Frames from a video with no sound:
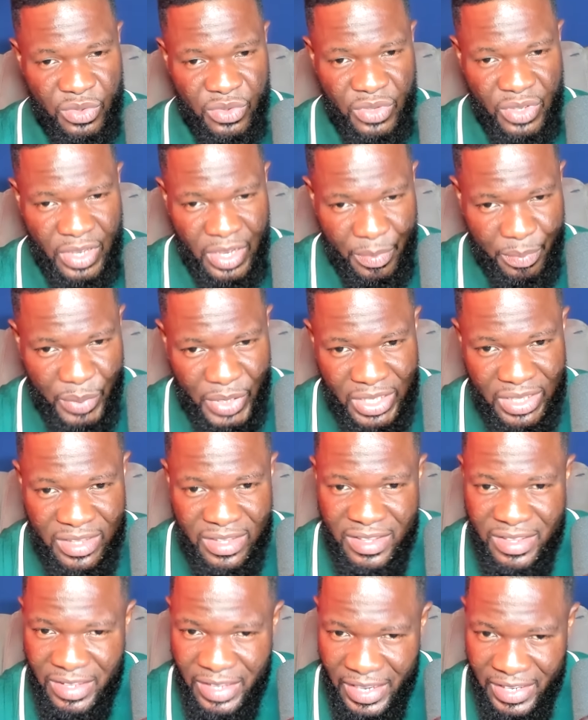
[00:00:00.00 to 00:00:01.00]
happen
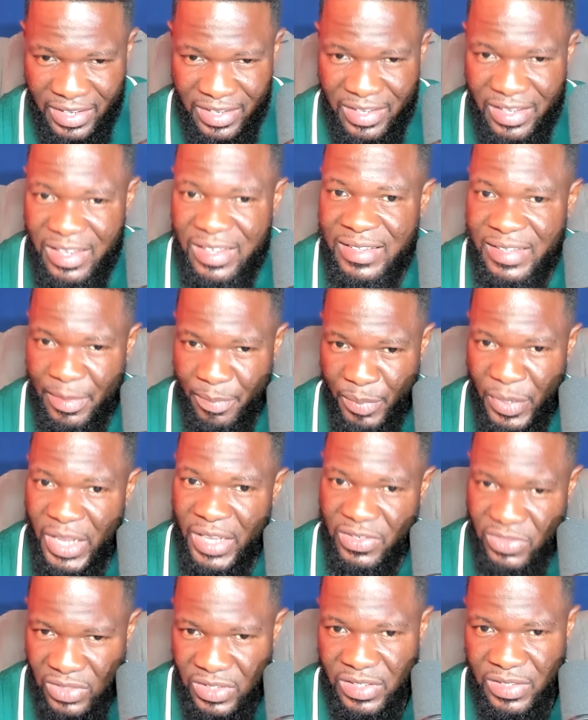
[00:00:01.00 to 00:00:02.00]
like the
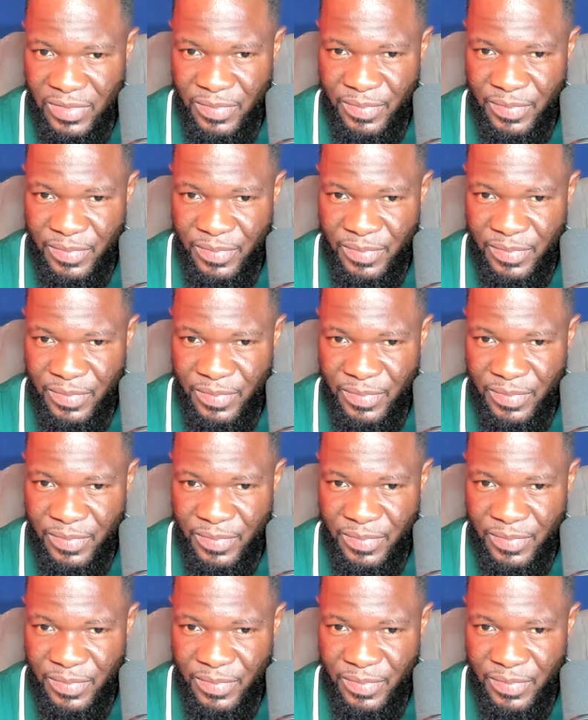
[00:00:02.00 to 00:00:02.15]
past.